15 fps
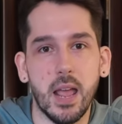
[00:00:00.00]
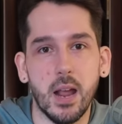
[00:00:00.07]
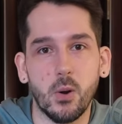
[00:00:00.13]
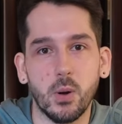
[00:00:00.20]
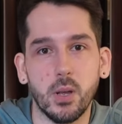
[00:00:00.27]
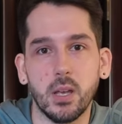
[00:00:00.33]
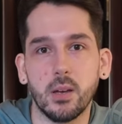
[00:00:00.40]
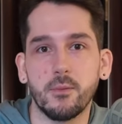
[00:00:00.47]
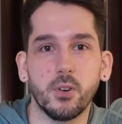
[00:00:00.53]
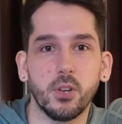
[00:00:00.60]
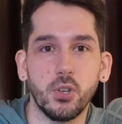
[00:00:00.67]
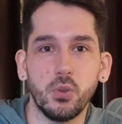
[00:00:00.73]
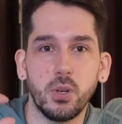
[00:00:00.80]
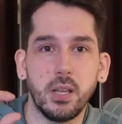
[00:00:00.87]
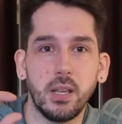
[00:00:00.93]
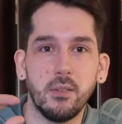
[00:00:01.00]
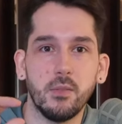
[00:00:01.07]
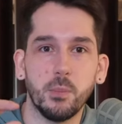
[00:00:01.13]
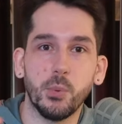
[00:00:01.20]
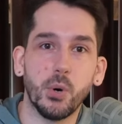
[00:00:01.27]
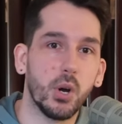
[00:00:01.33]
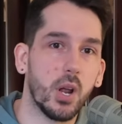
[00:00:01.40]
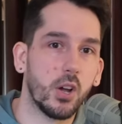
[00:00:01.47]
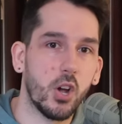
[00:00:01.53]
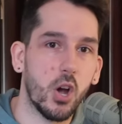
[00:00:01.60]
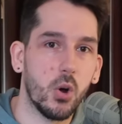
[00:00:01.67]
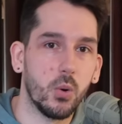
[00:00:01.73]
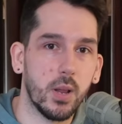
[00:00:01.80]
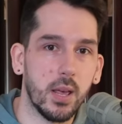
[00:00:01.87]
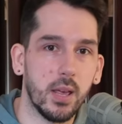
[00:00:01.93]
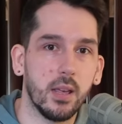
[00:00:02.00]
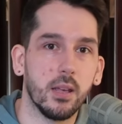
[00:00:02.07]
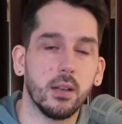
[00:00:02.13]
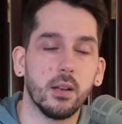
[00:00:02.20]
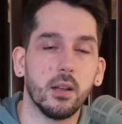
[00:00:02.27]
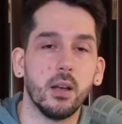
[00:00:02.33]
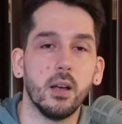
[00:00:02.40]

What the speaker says: area for you to even put a code in.